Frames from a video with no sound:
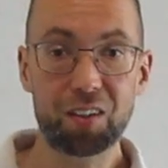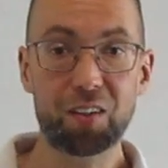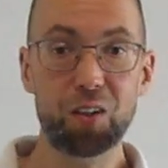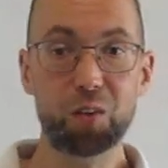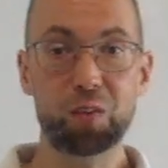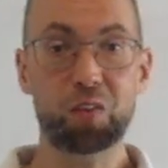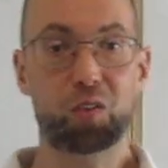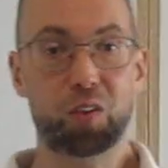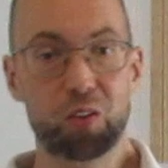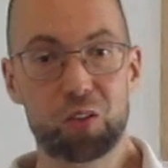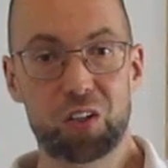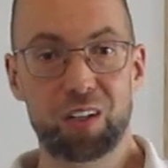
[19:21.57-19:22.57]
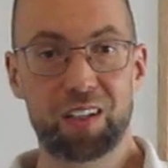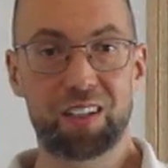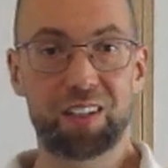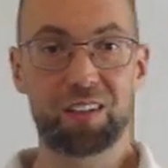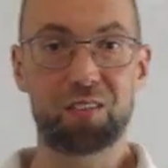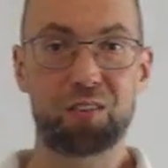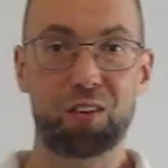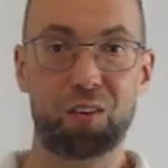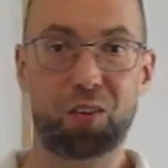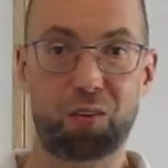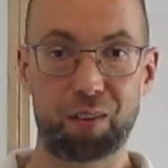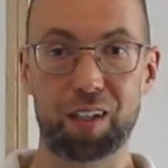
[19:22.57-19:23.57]
Nova Scotia is
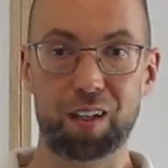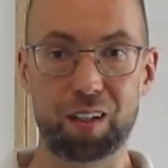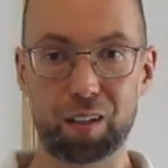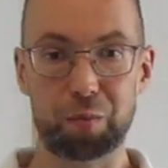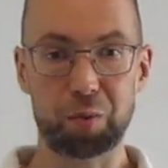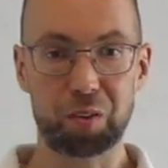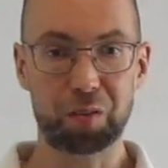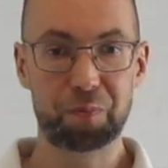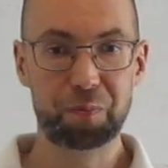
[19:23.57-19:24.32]
3 colorable.